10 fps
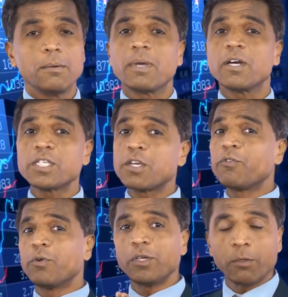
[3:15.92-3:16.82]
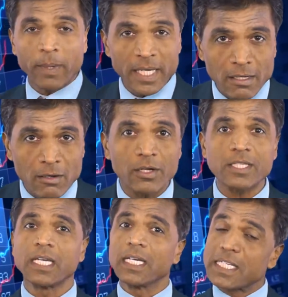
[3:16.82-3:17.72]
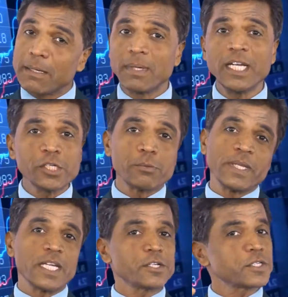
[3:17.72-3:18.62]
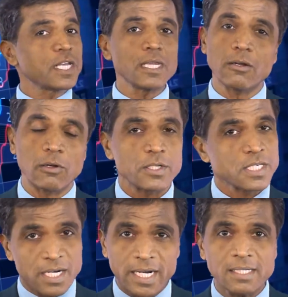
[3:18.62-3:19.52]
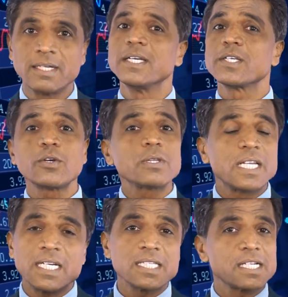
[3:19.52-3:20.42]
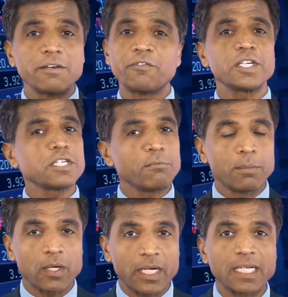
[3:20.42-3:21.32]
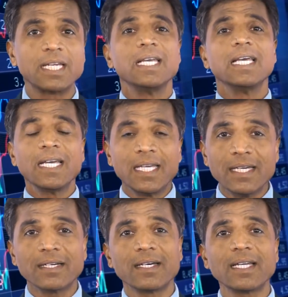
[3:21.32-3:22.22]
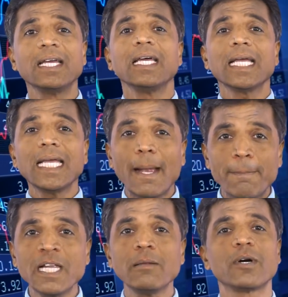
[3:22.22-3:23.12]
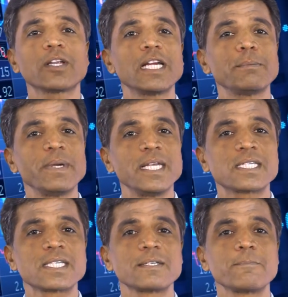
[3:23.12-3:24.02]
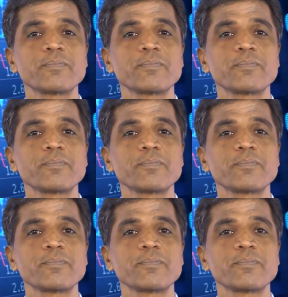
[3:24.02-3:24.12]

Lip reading: Because if you want to buy the cloths, somebody should be there to sell the cloths, right? So that is the definition of market. Here, capital market means